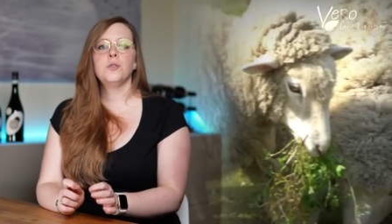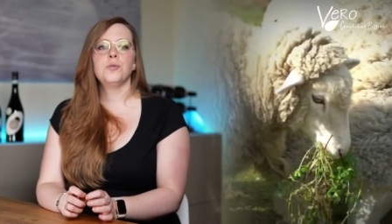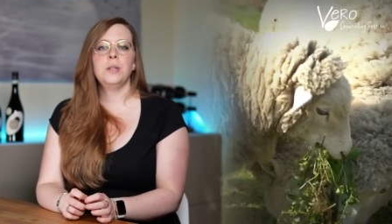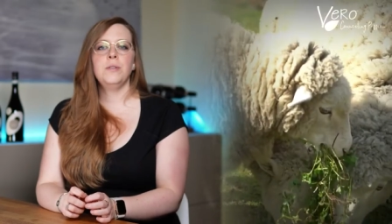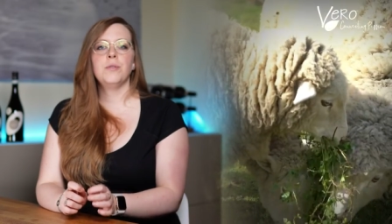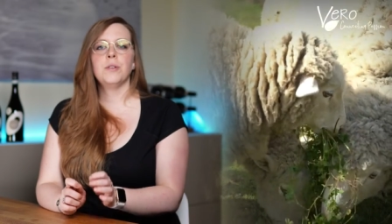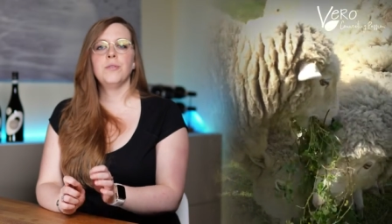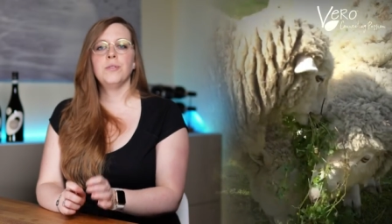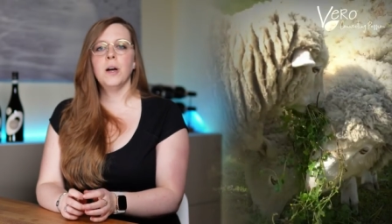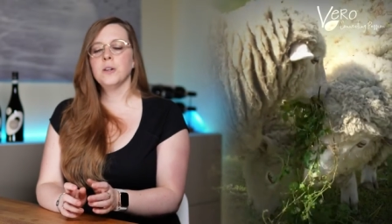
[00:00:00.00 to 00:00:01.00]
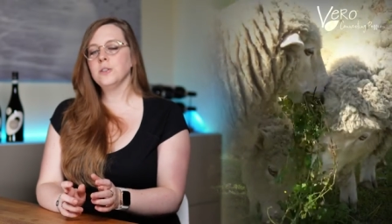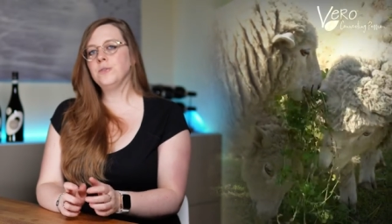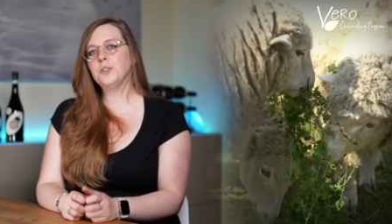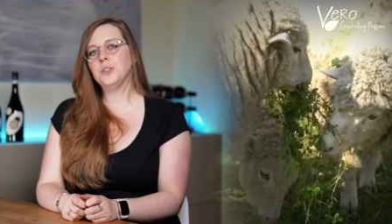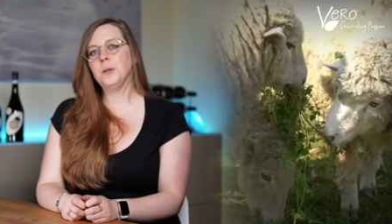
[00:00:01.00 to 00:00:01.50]
treat for the flocks of
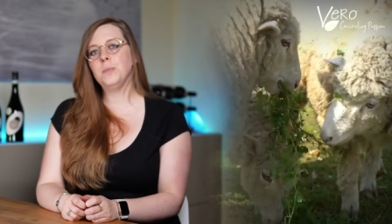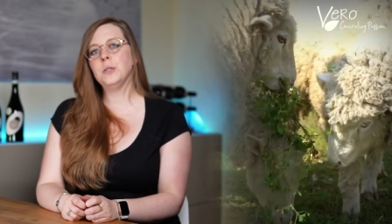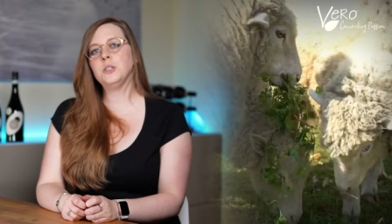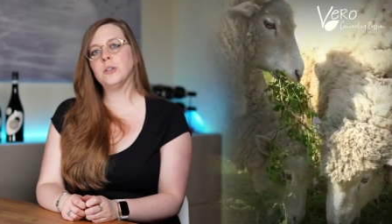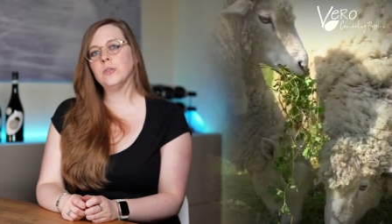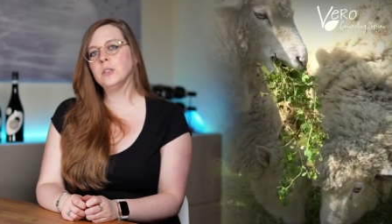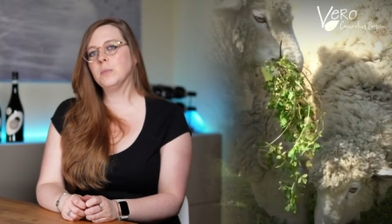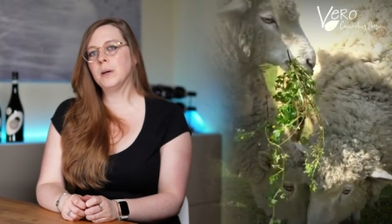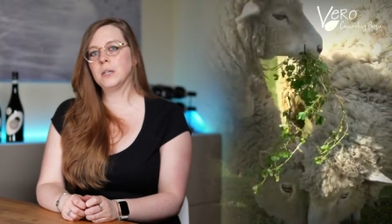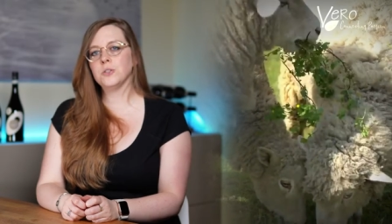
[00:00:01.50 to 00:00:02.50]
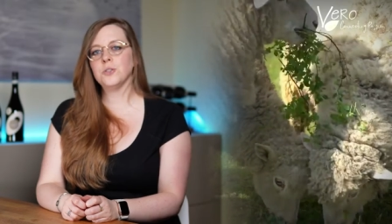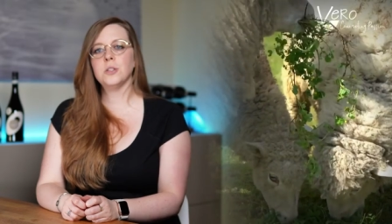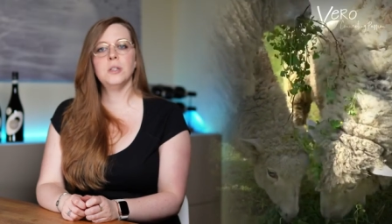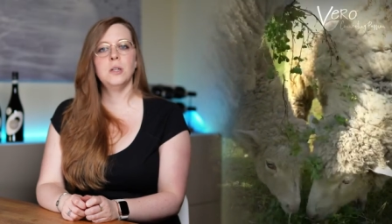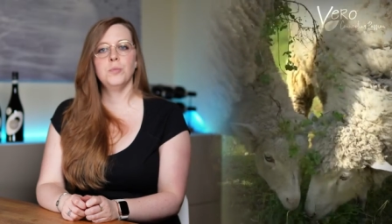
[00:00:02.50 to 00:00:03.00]
sheep driven to pastures
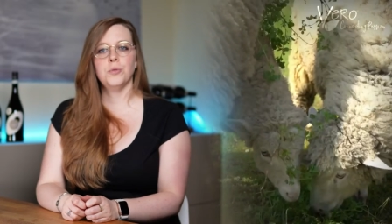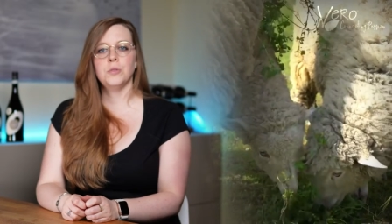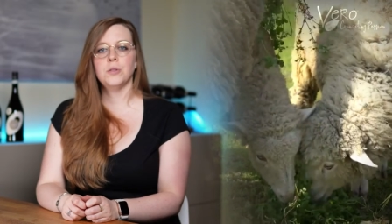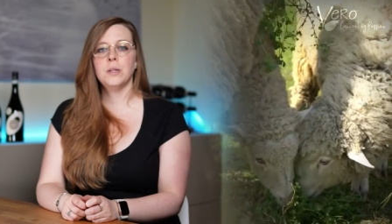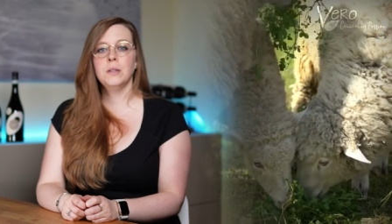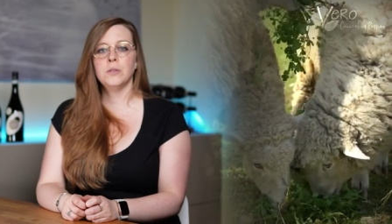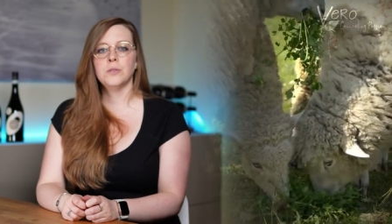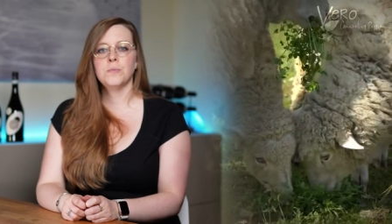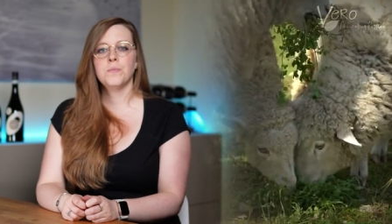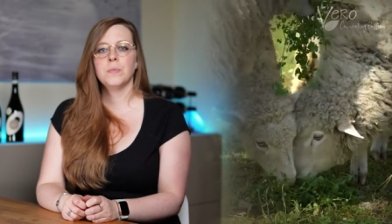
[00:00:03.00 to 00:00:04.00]
in the Abruzzo hills.